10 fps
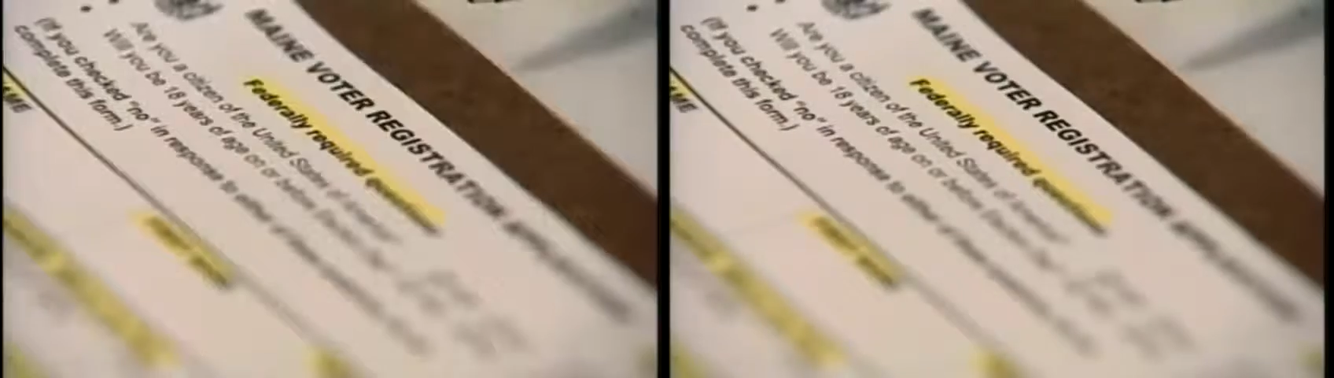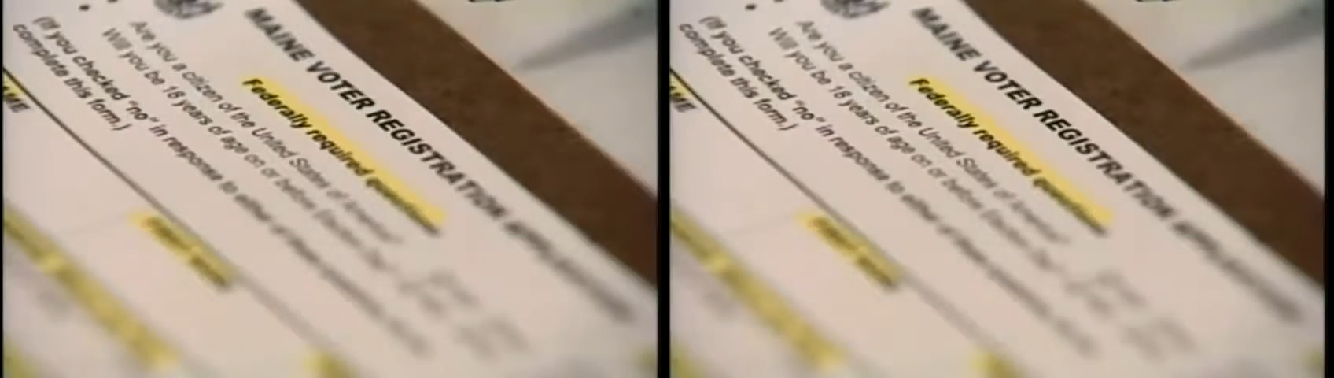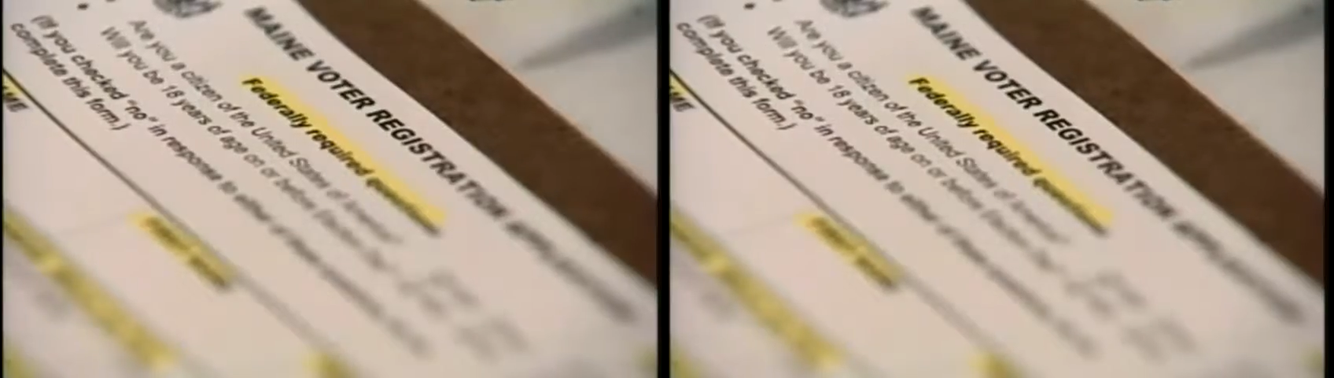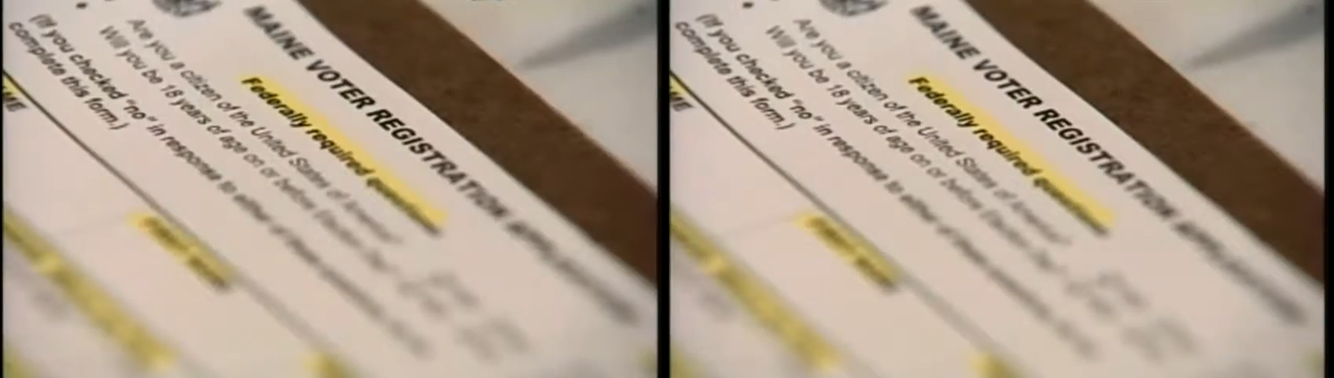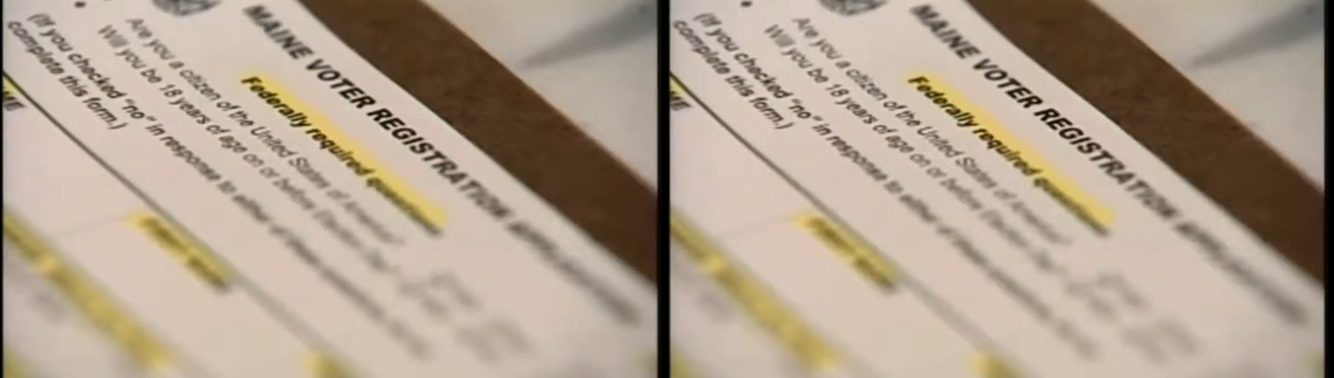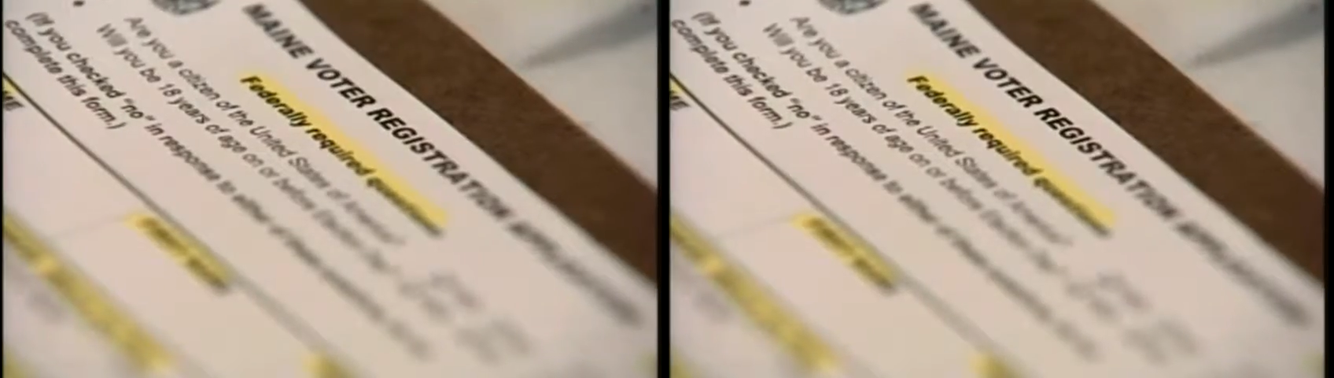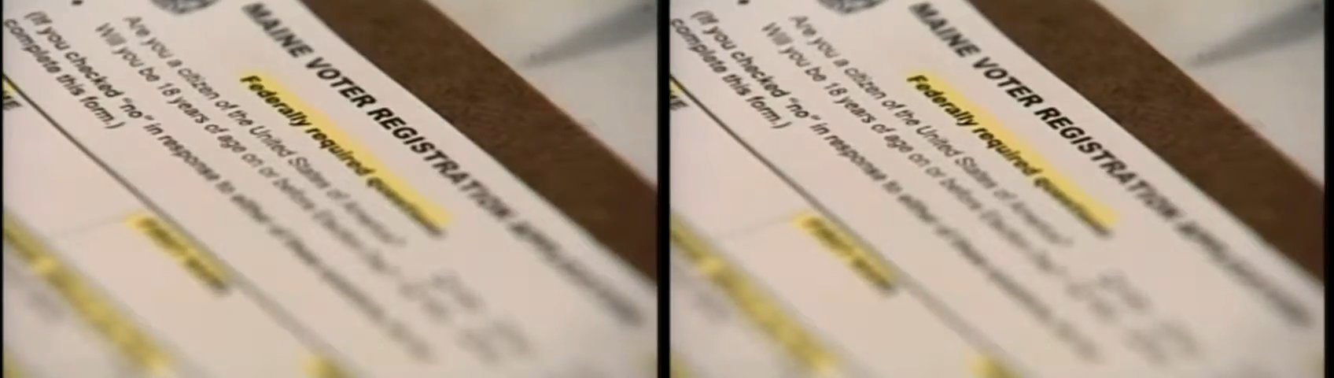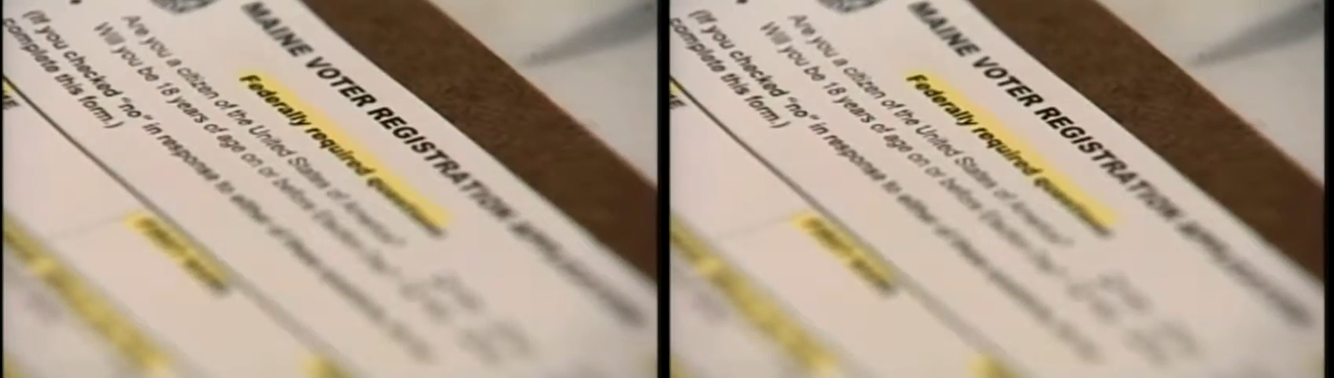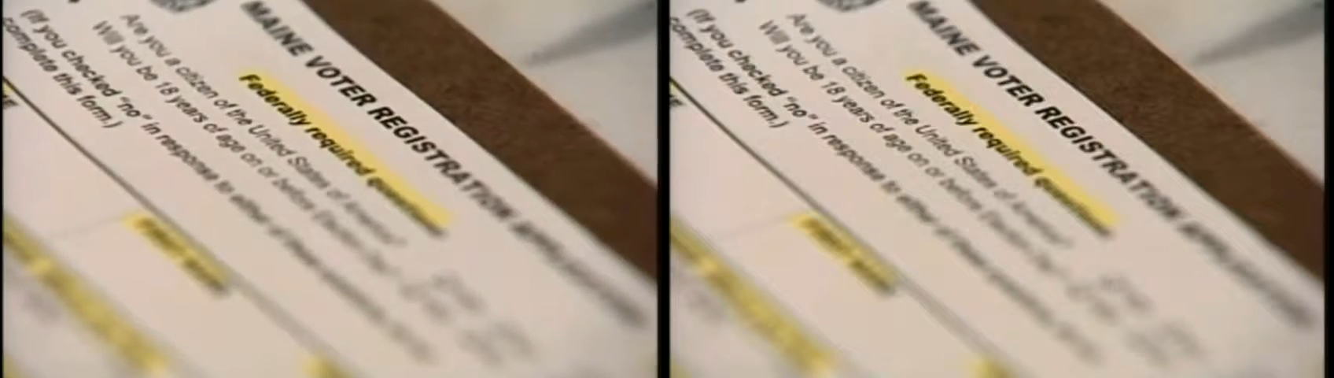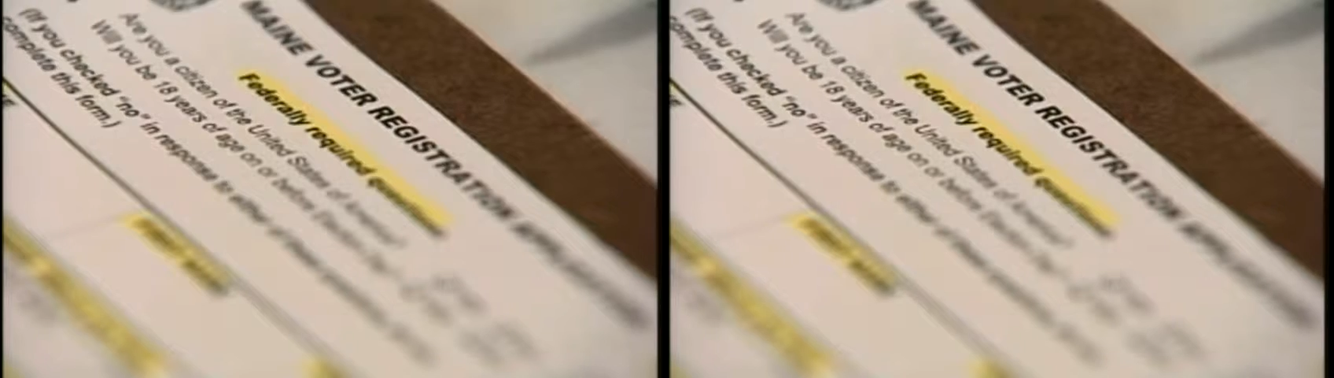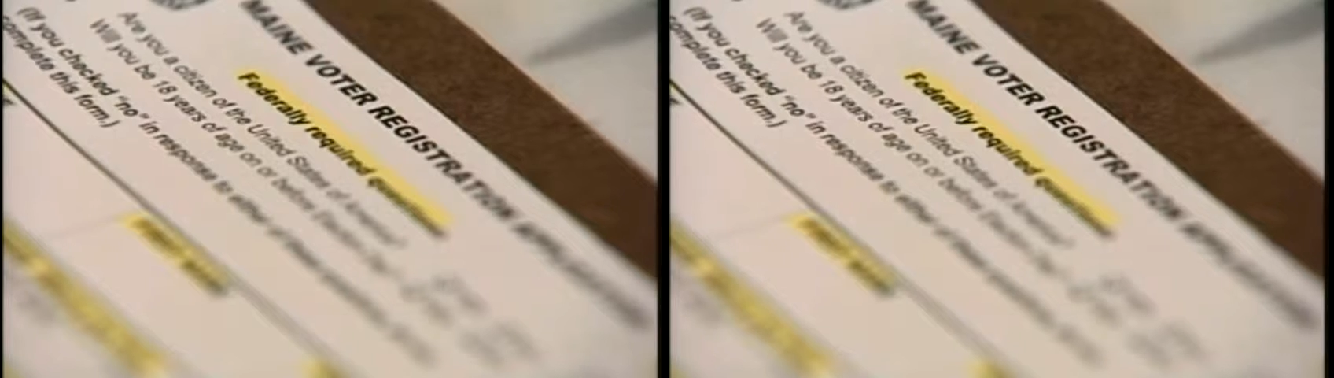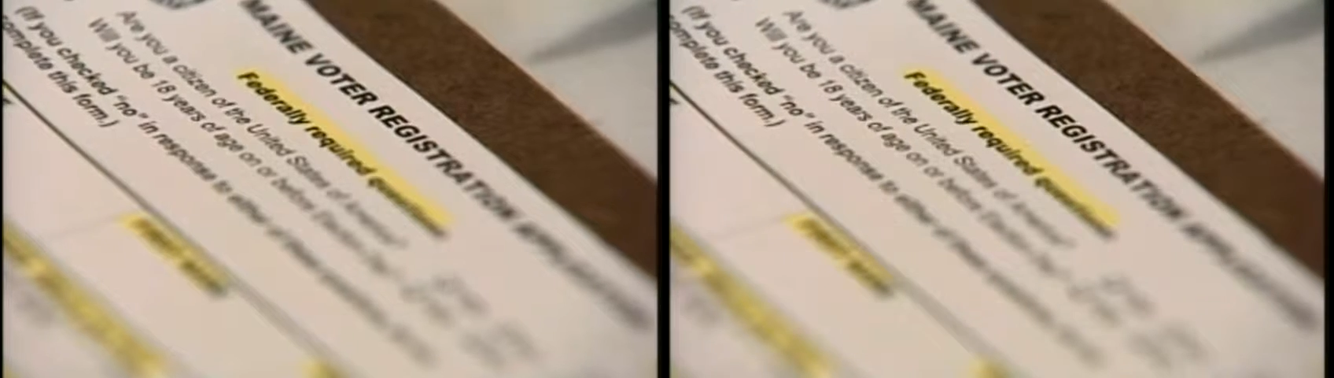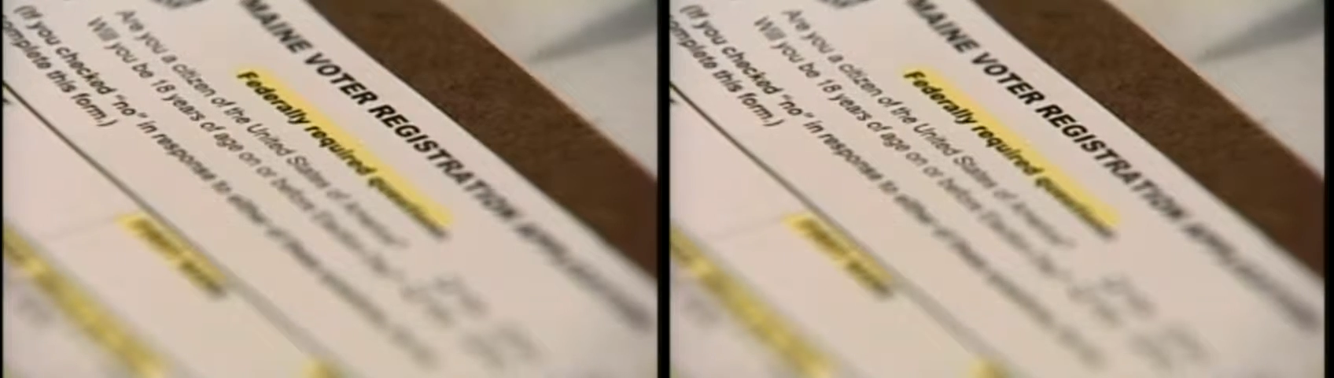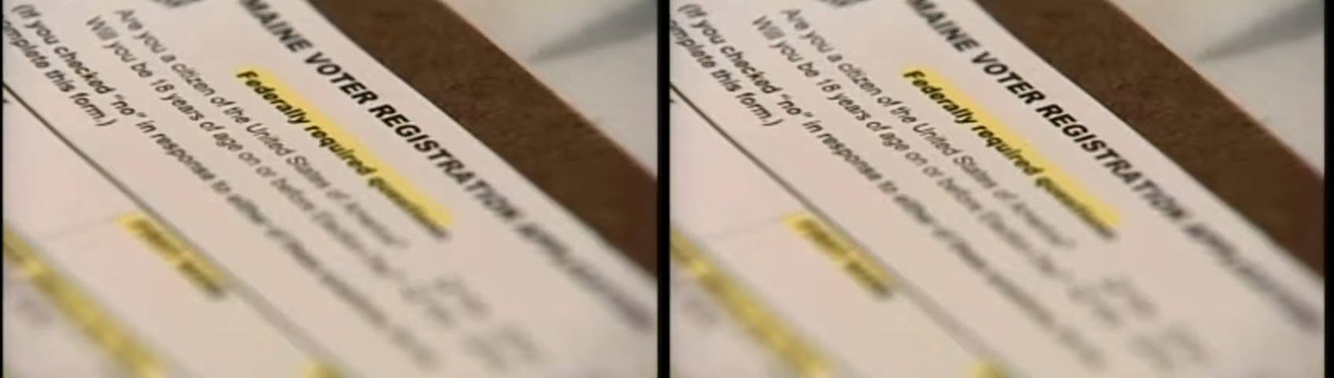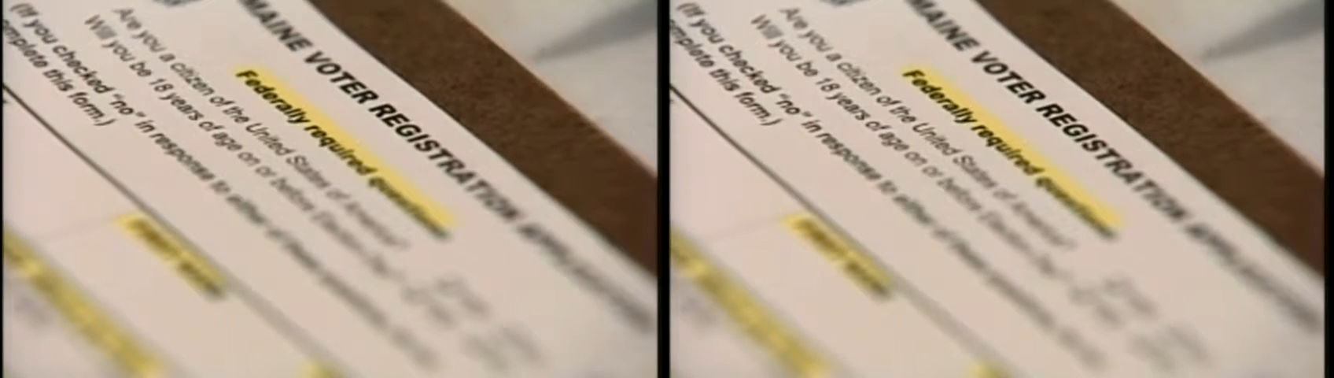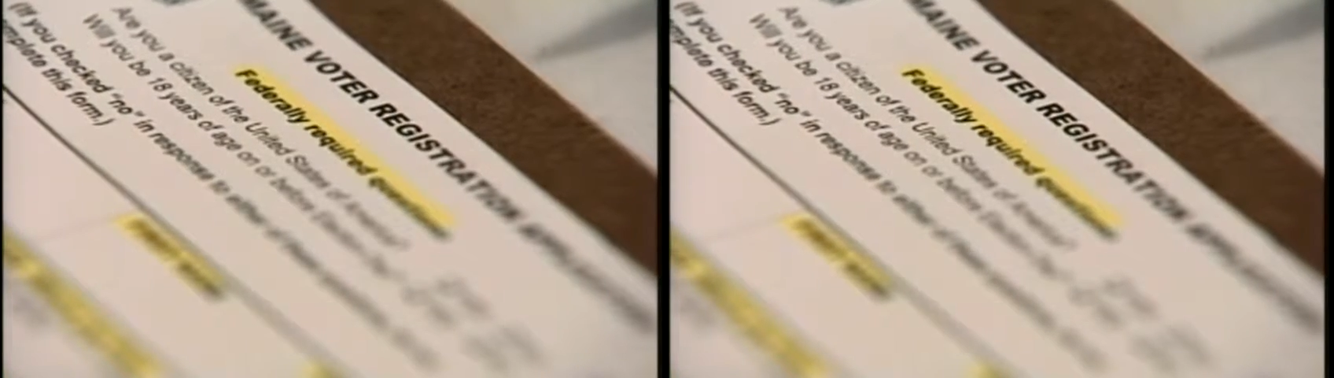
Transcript: Nobody's mouth can be seen.